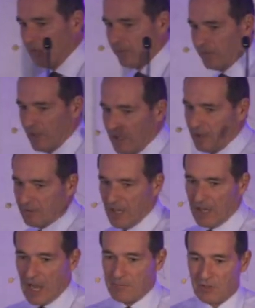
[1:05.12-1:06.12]

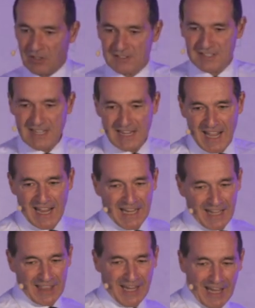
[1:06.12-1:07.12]
not seeing
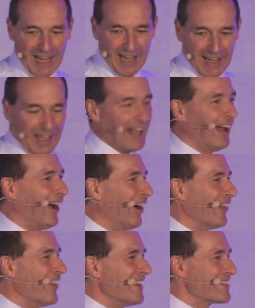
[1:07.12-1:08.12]
anything here
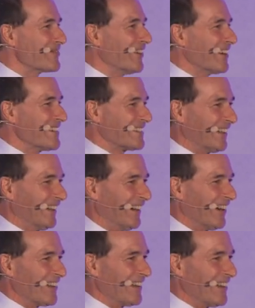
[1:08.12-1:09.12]
on this monitor
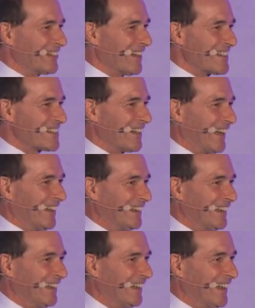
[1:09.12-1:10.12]
on the left-hand side.
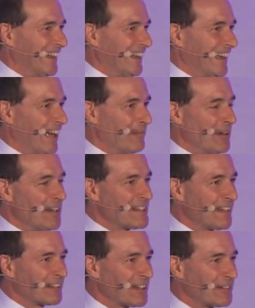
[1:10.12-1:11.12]
I'm only
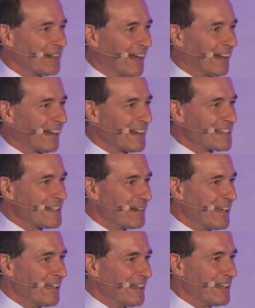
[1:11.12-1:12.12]
seeing it on the right. Can I see
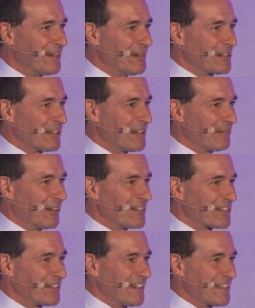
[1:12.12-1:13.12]
my image on
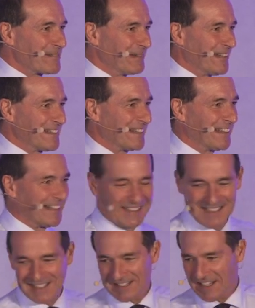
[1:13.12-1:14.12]
both screens, please?
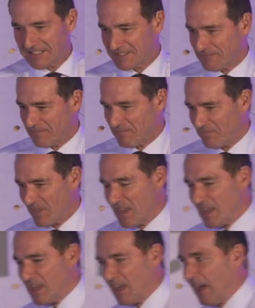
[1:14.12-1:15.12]
Thanks.
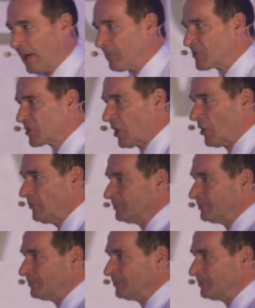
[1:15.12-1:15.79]
The